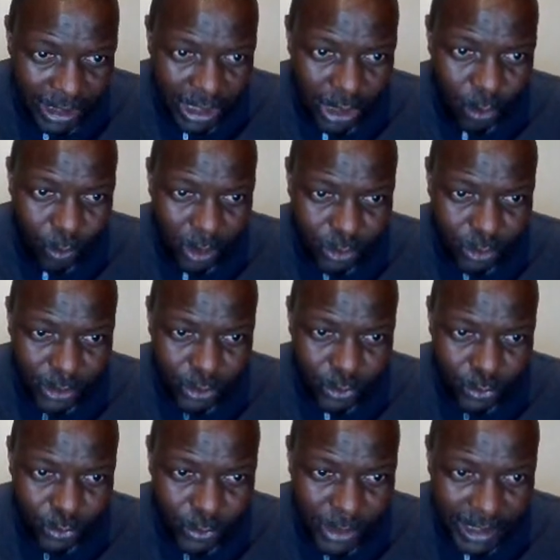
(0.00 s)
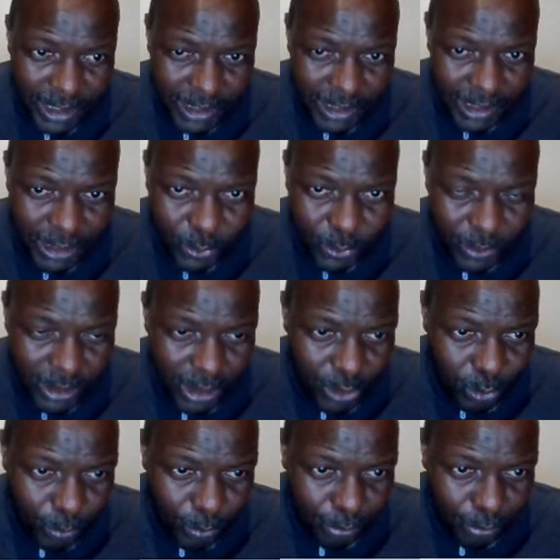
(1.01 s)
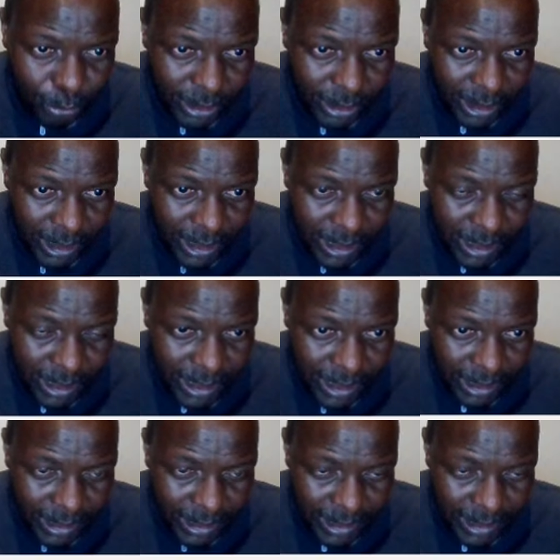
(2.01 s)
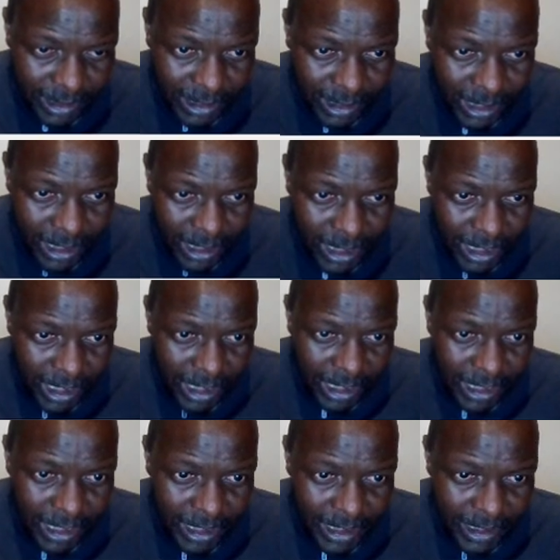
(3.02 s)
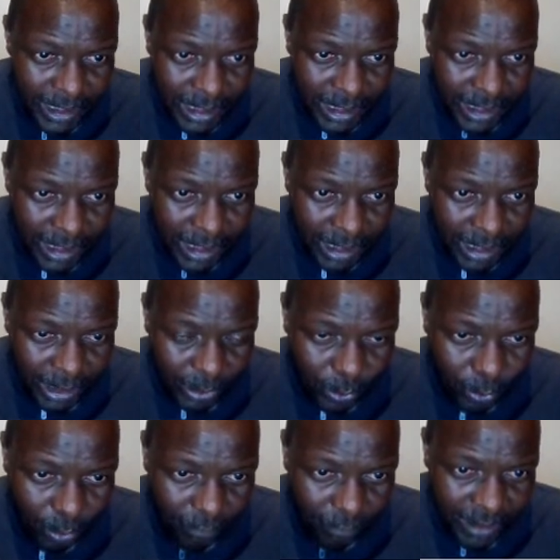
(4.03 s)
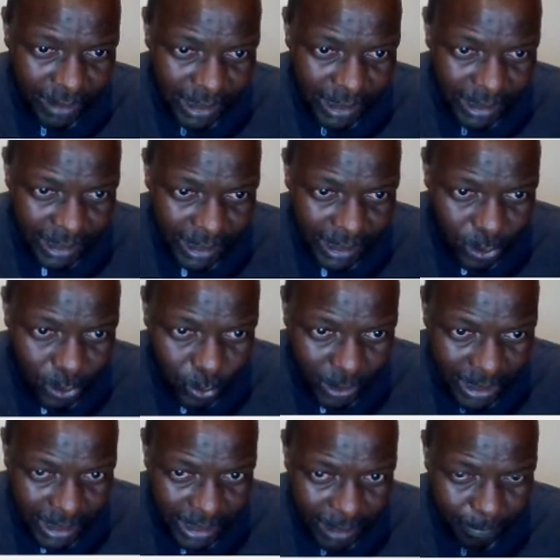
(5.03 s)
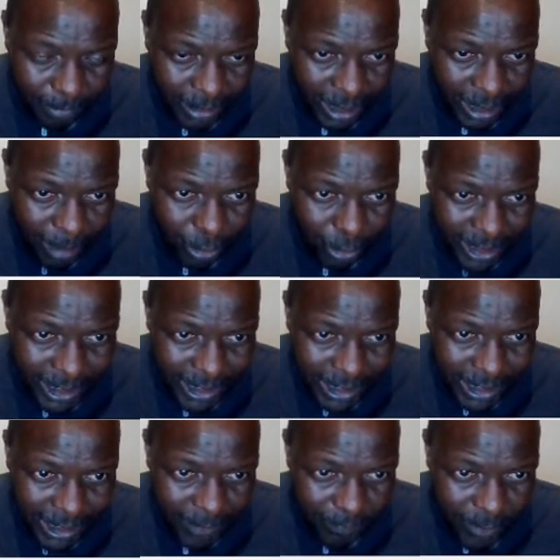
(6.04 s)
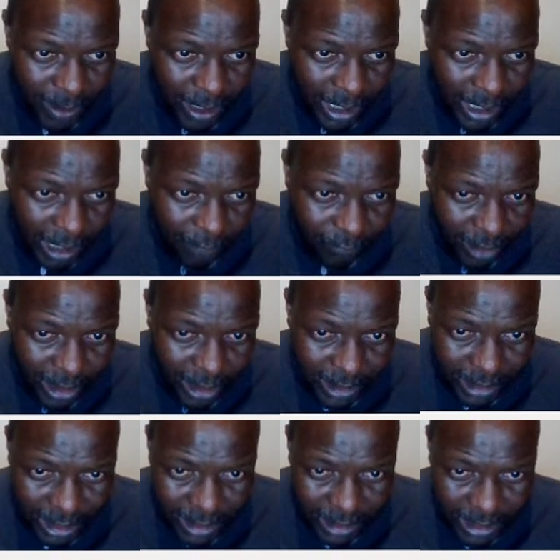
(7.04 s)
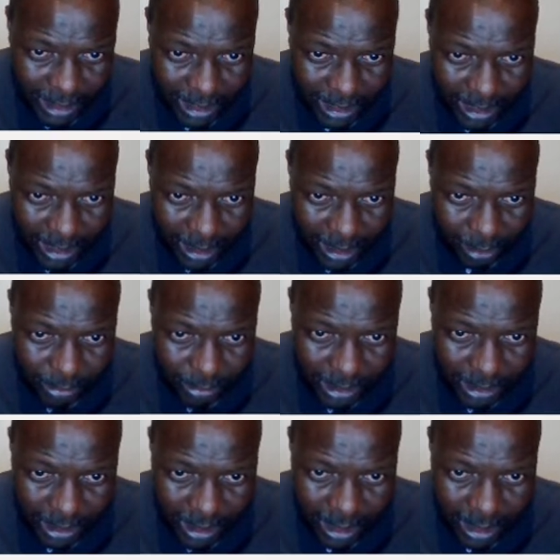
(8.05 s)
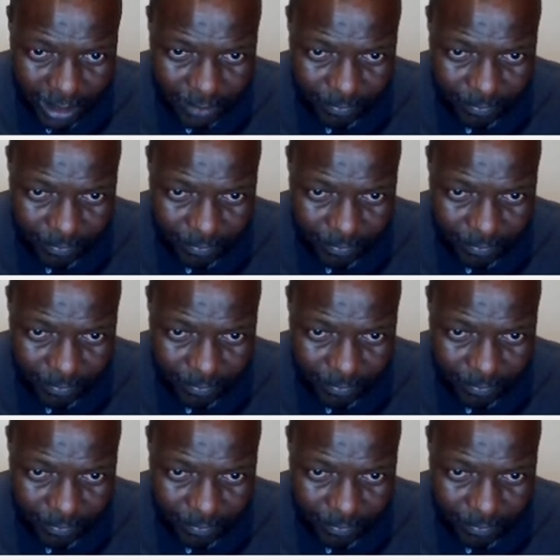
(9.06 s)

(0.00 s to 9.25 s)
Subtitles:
What we need to do next is we need to put this resistor, and this is obviously these ones here become one resistor. If I just take R, I will say R.